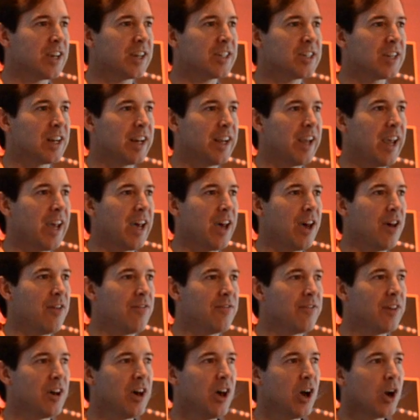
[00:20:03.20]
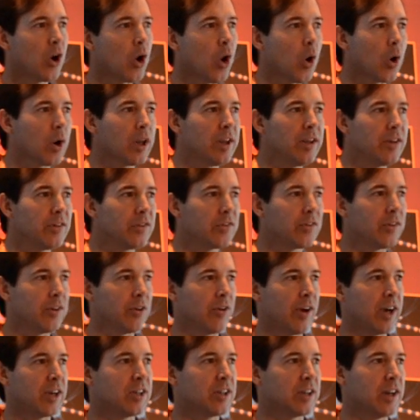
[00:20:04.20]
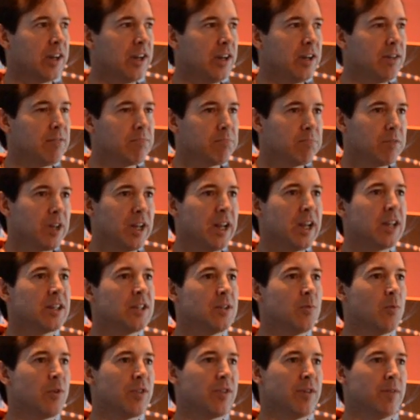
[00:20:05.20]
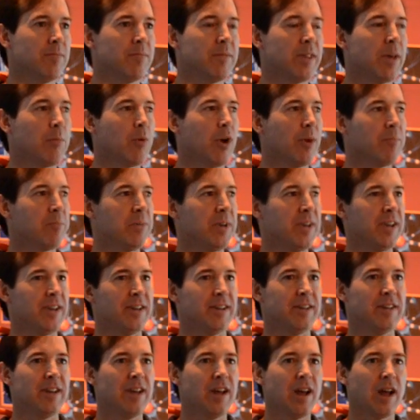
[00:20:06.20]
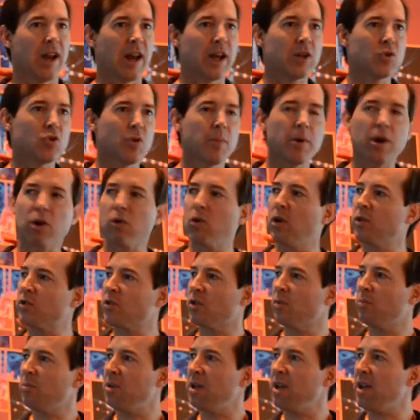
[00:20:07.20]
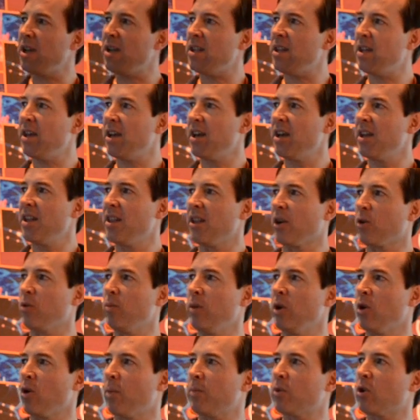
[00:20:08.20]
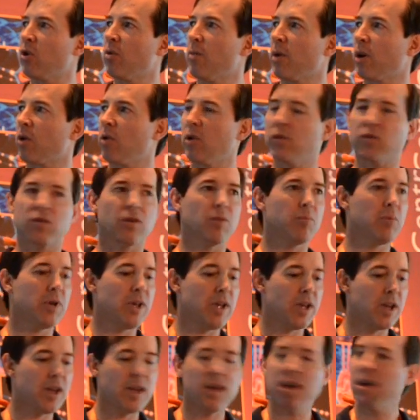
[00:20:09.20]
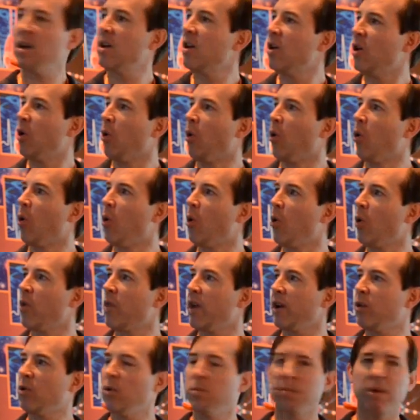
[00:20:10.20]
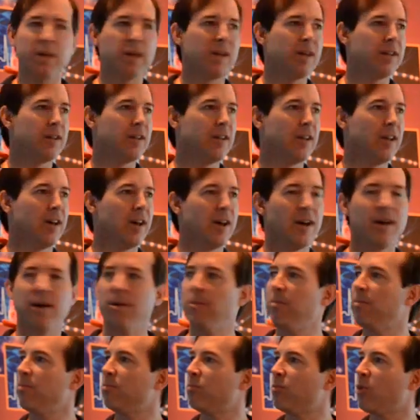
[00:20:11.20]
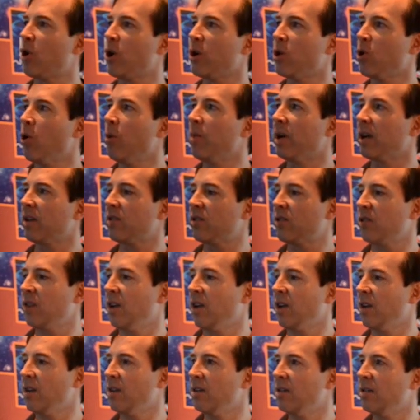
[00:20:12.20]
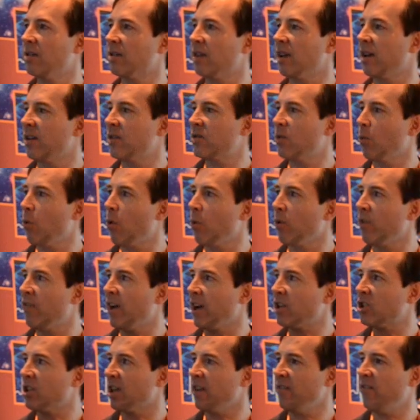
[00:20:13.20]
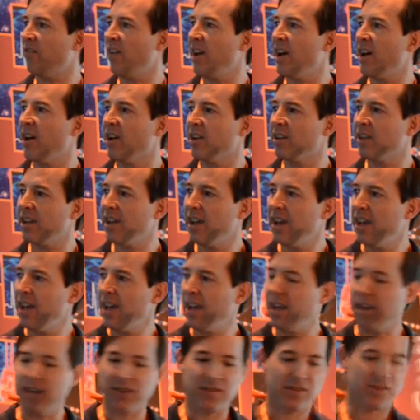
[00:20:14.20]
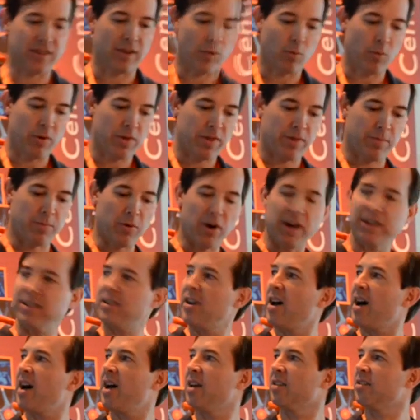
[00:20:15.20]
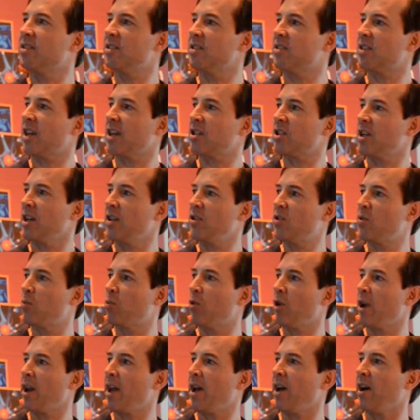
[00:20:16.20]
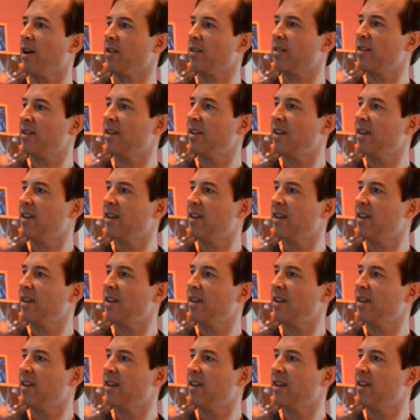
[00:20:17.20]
actually have colleagues that are actually connected with them. They might be in electron microscopy, they could be in optical microscopy, or they could be in proteomics. And so what we've actually found is that with MyTardis, it's actually spread out